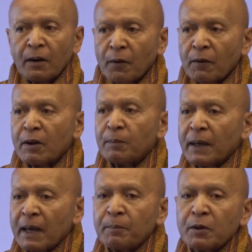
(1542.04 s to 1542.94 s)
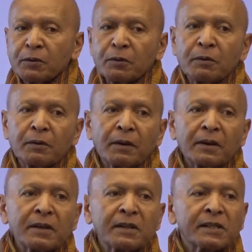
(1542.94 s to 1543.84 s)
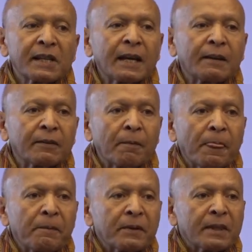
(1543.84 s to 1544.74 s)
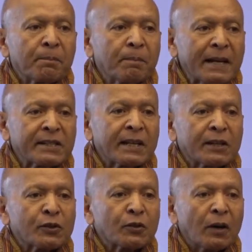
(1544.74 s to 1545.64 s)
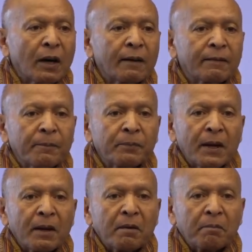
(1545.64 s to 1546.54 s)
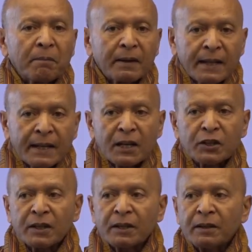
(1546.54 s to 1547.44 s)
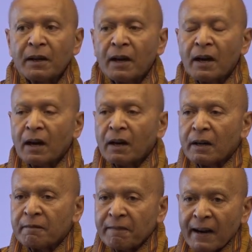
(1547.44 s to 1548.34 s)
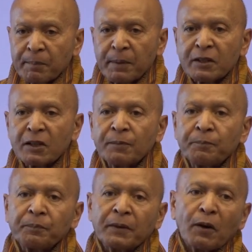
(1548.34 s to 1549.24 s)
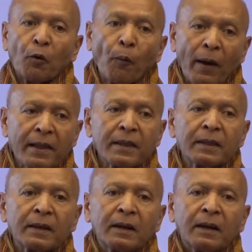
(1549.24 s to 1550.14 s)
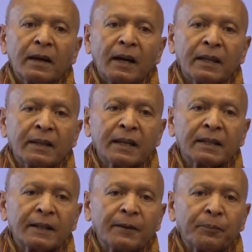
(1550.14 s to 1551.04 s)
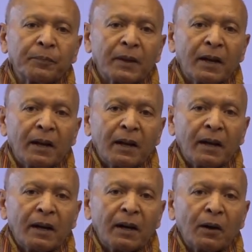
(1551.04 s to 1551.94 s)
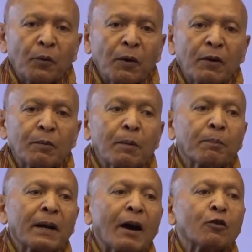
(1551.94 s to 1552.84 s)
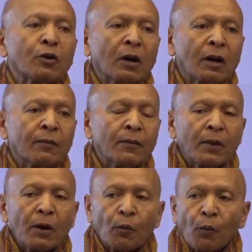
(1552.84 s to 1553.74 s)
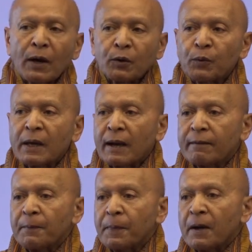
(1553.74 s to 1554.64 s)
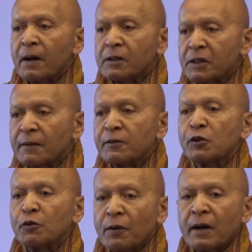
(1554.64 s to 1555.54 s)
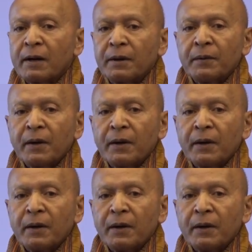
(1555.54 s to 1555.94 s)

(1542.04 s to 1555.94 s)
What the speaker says: we will be able to receive the blessings of Mother Nature, our environmental wealth, and that we will be proud of what we have achieved so far.